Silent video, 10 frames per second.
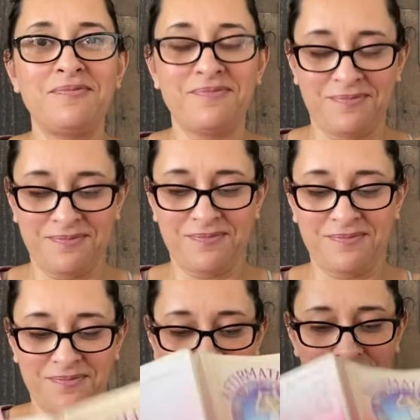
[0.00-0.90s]

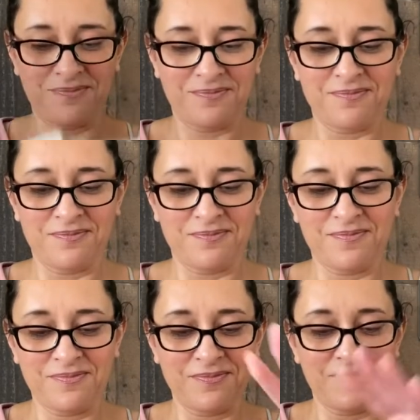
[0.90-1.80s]

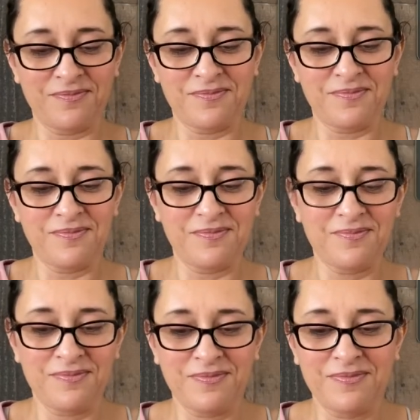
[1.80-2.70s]

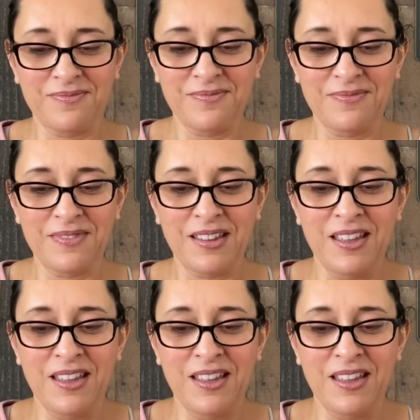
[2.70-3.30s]
No one is speaking in this clip.